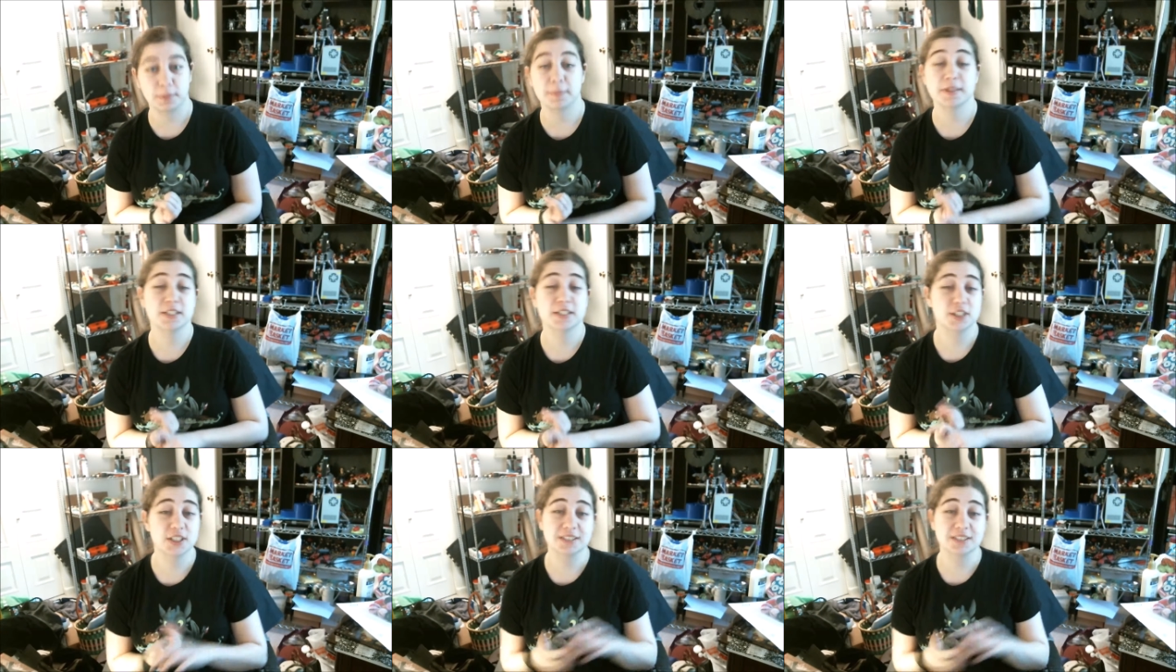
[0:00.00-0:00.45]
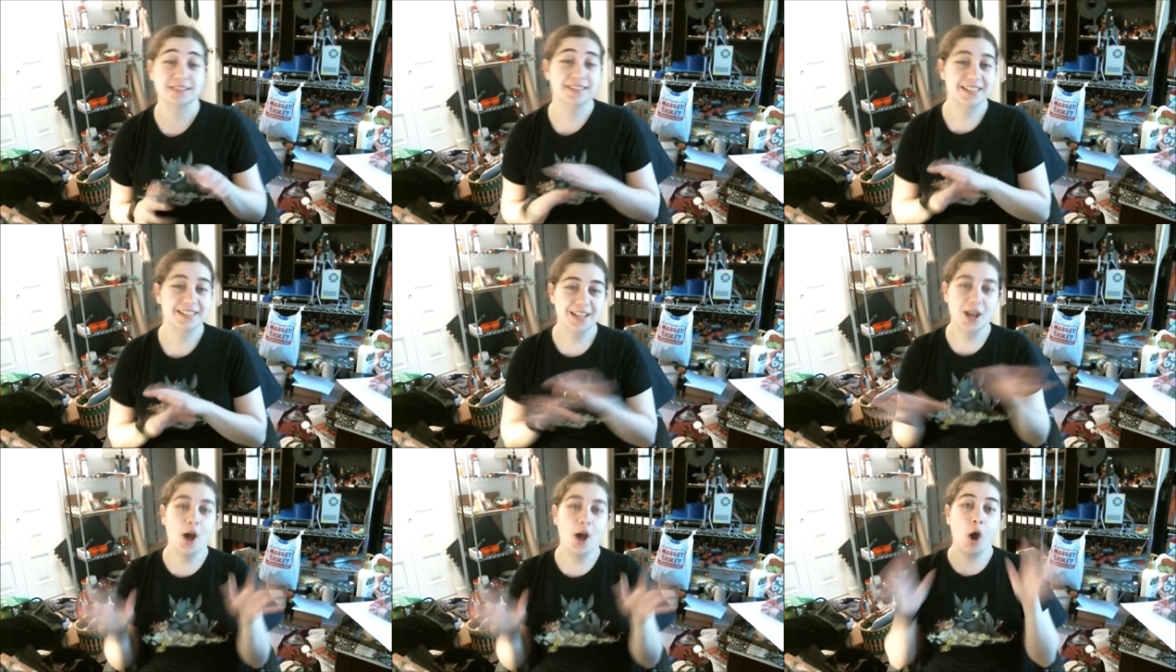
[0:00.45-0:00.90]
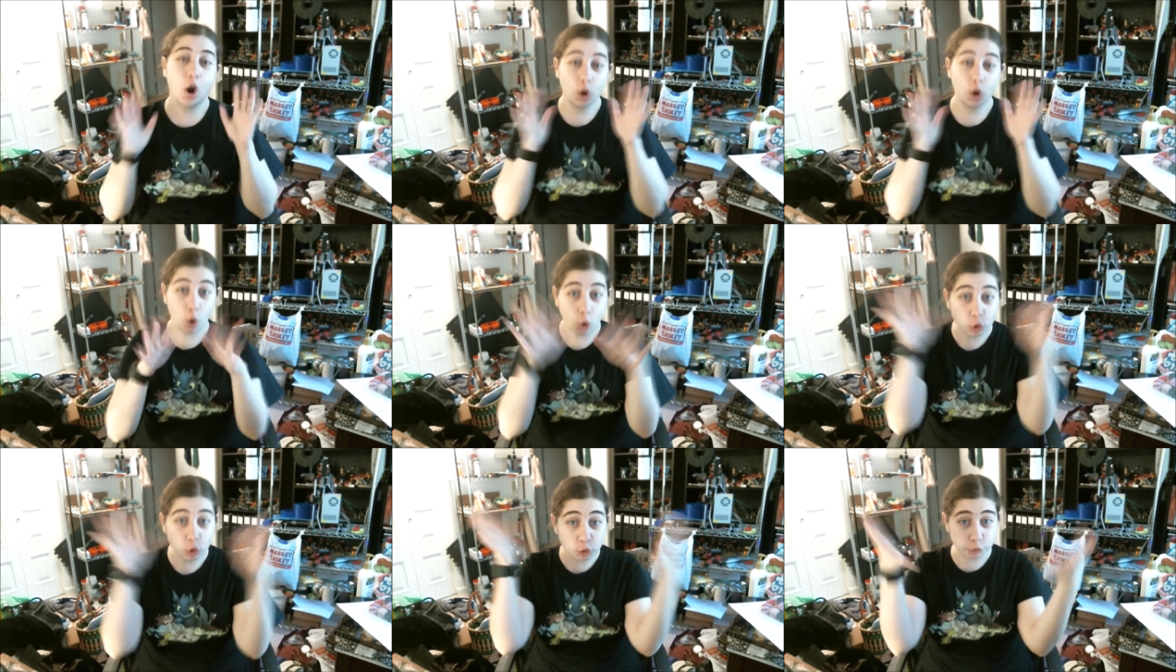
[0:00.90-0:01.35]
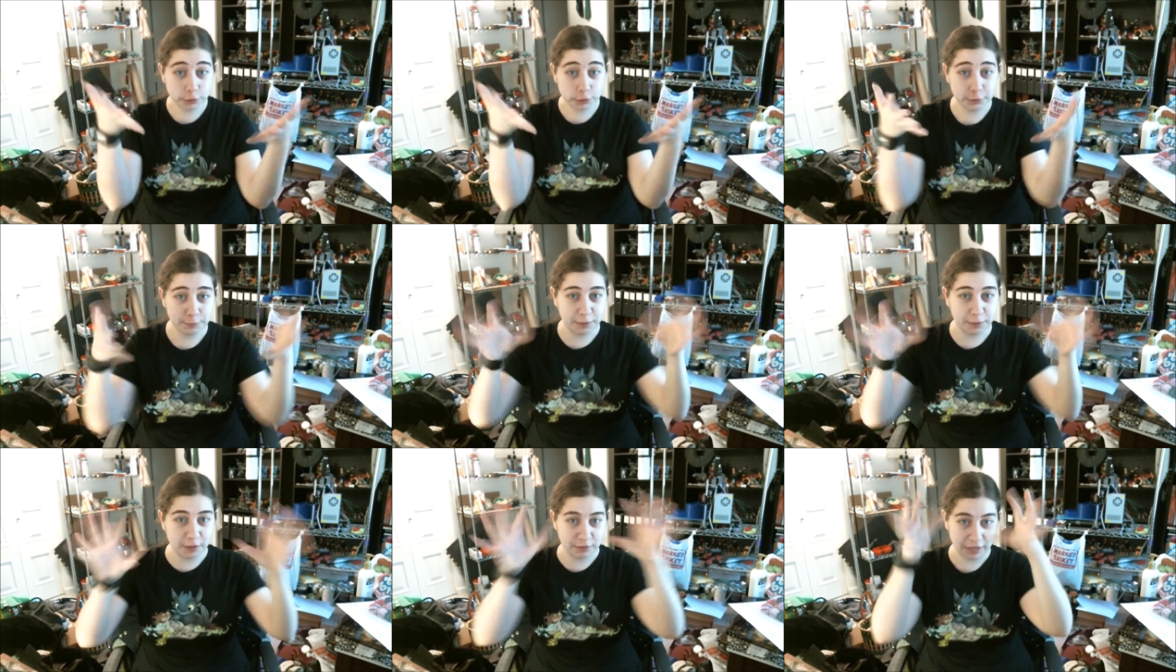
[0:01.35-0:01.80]
I mean, she's our whole
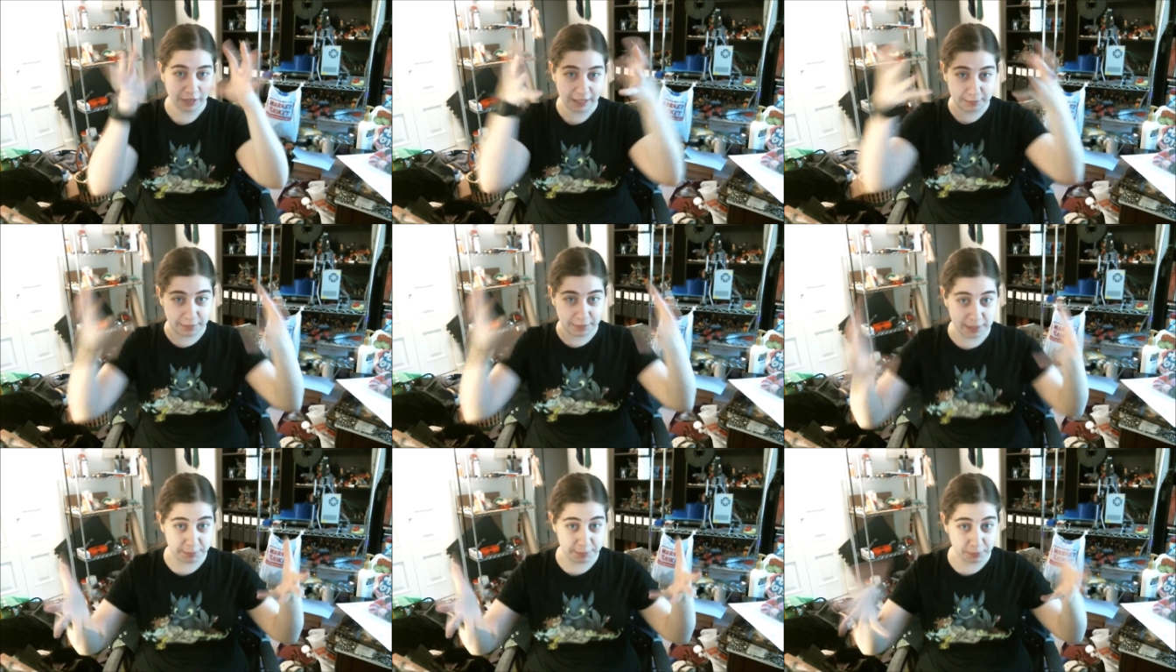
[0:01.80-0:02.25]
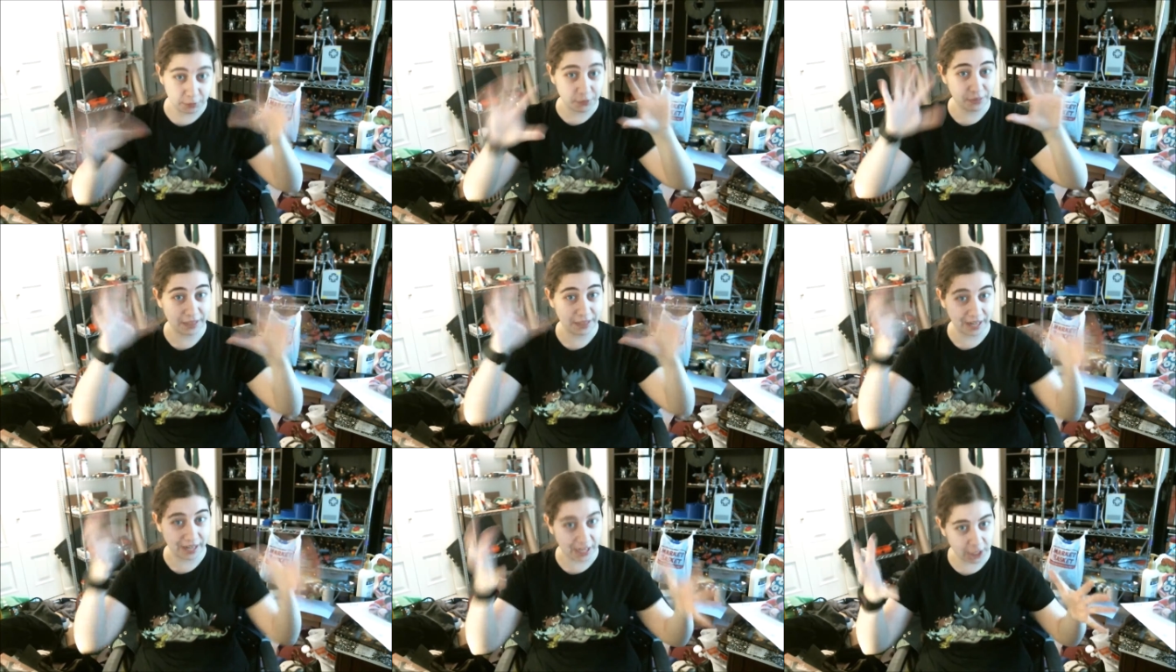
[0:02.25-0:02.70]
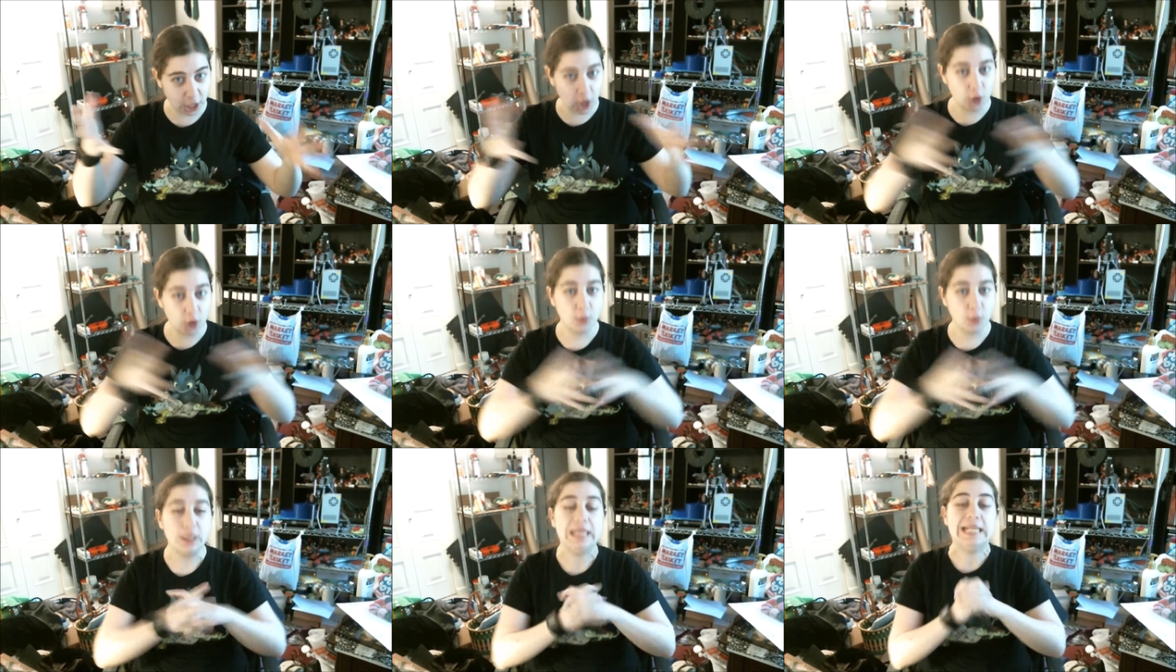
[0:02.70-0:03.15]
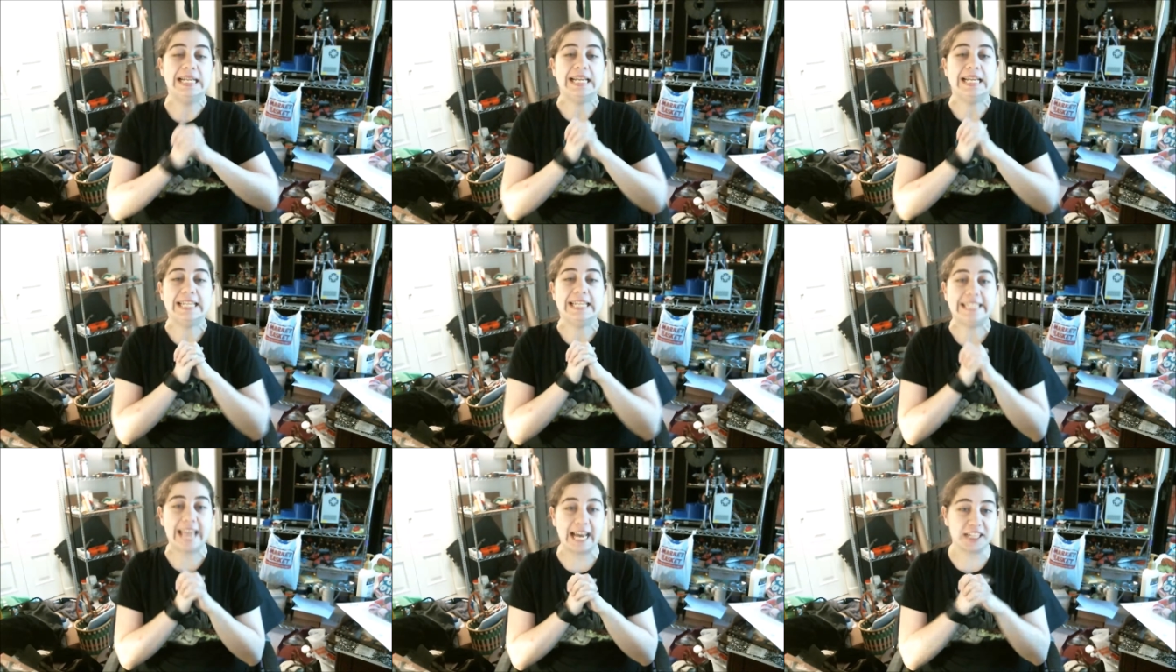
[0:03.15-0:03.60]
group of, like, people that I know.
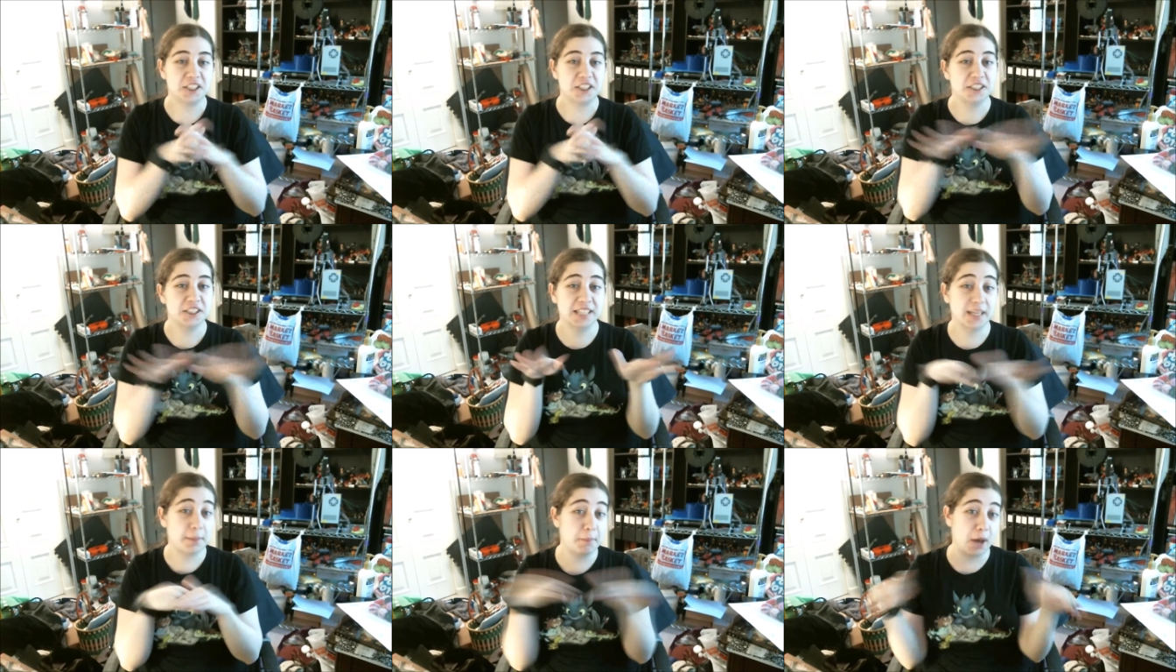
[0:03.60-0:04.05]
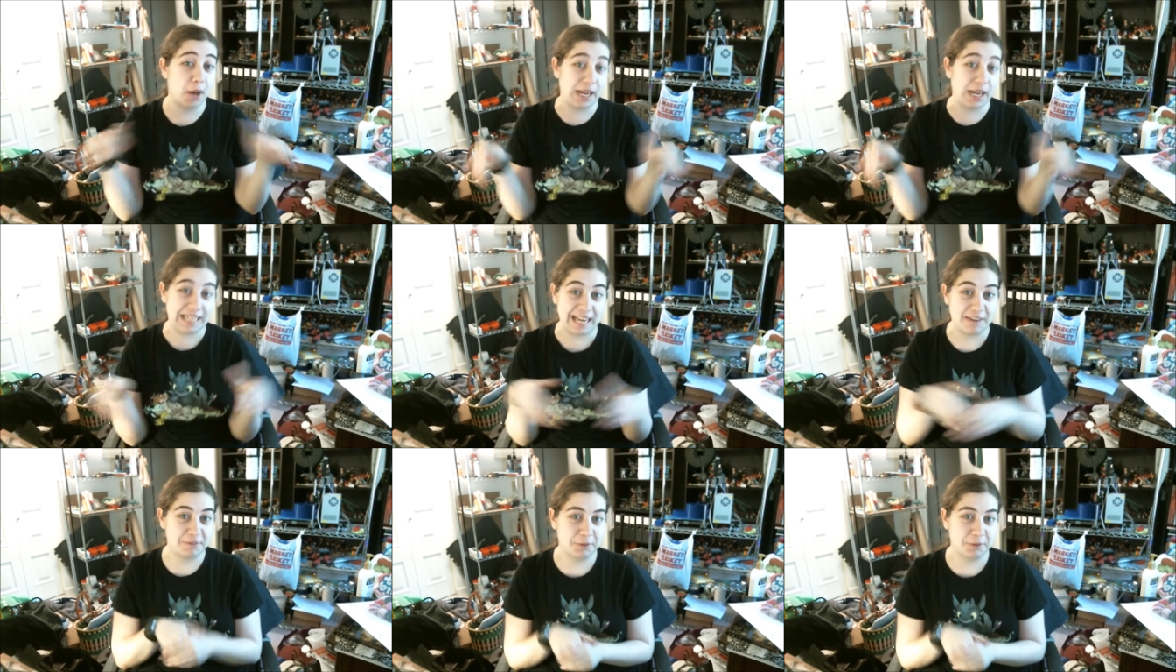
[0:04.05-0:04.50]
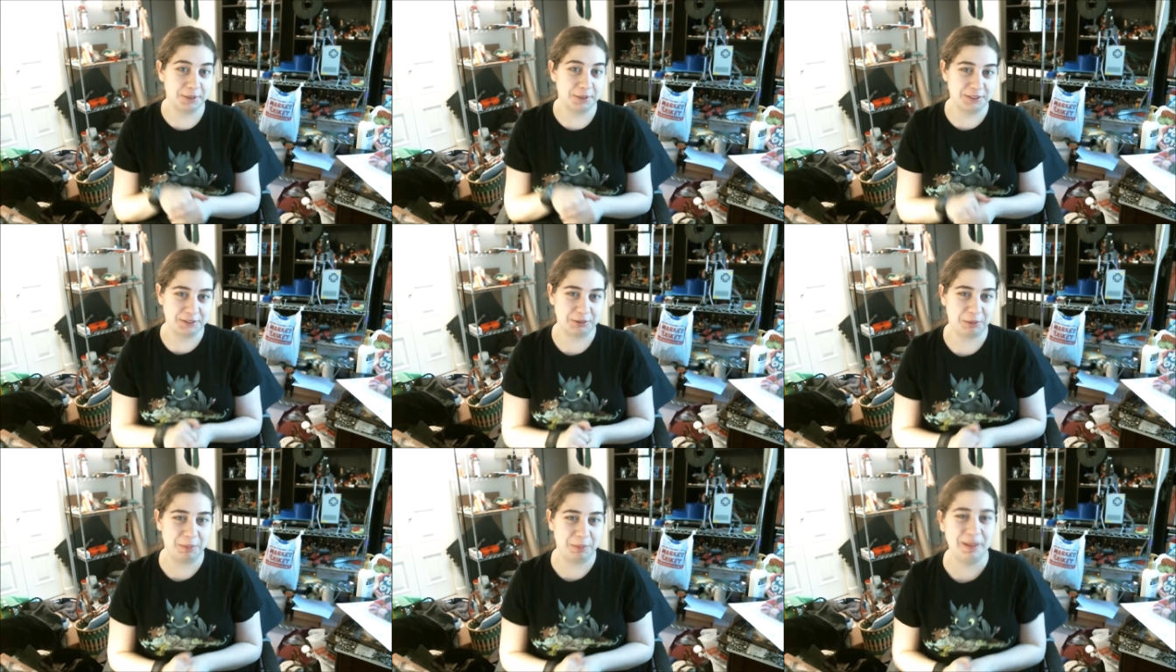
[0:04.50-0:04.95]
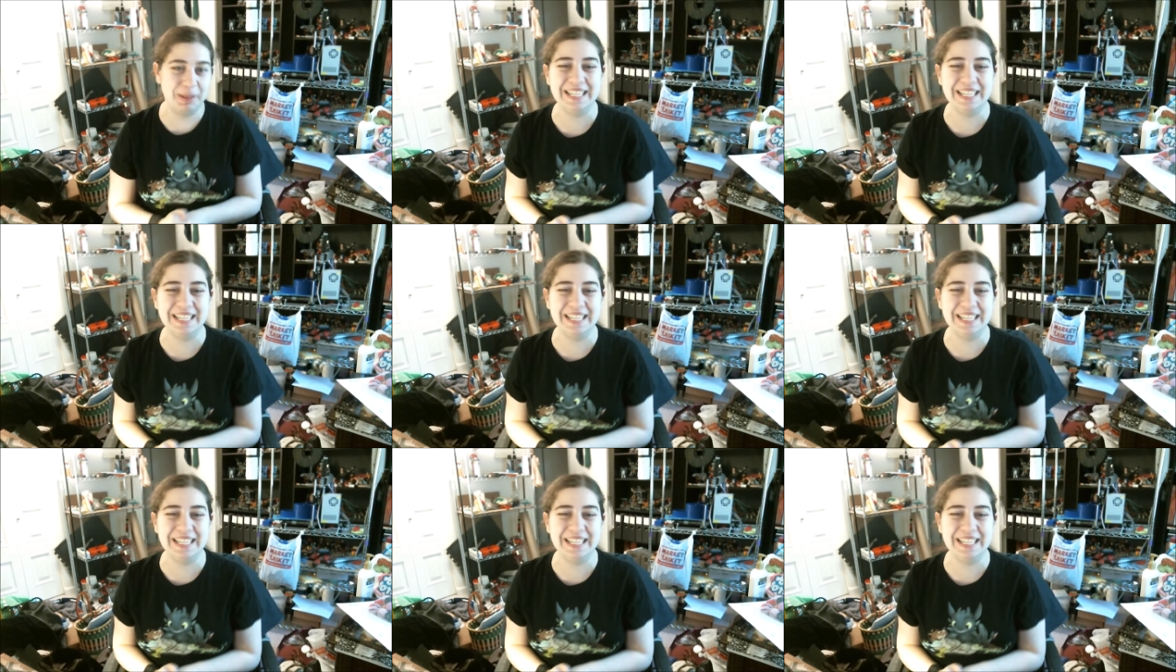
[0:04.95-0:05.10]
Yeah, she's like a mod in everyone's group.